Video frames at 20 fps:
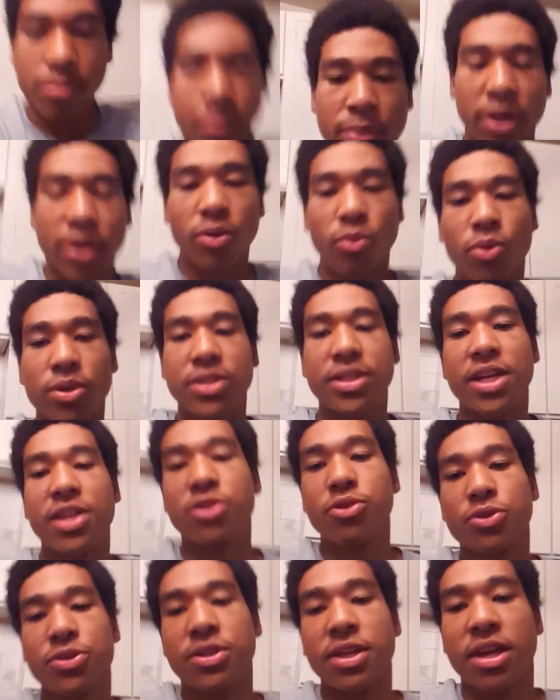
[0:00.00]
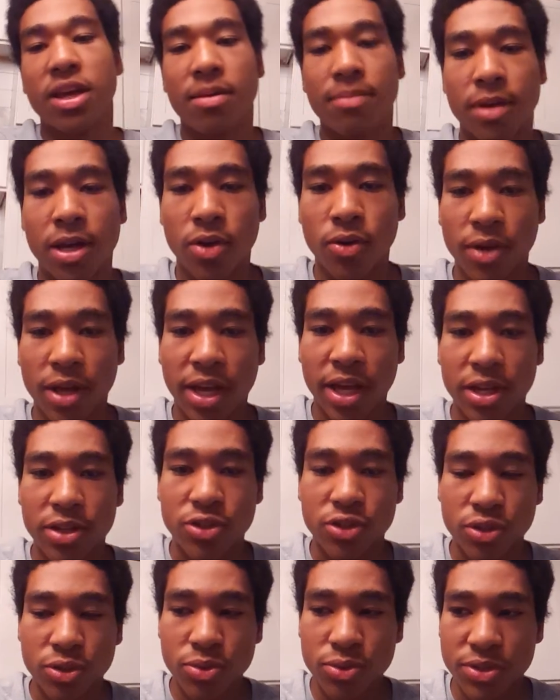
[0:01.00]
But what's interesting about
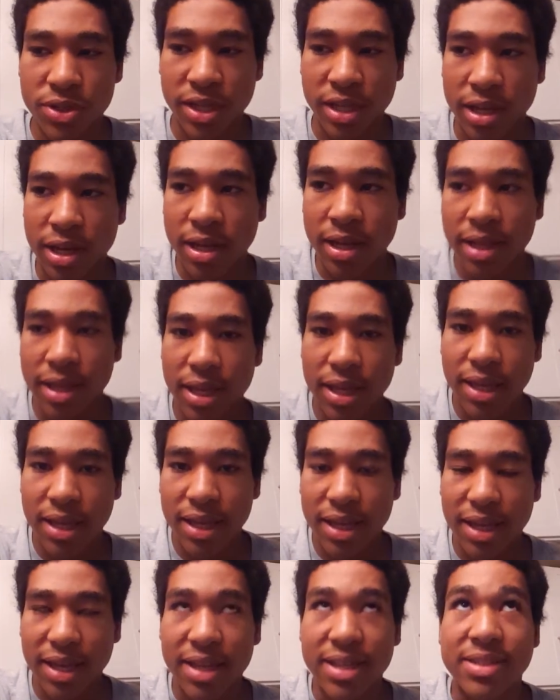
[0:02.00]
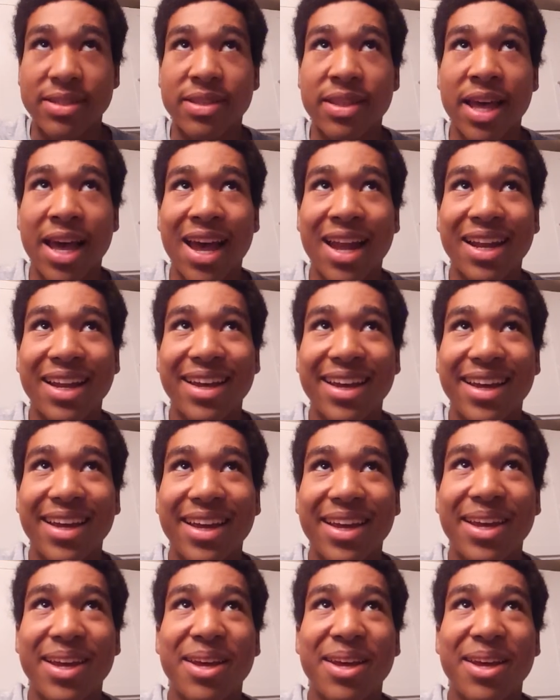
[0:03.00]
ageusia is that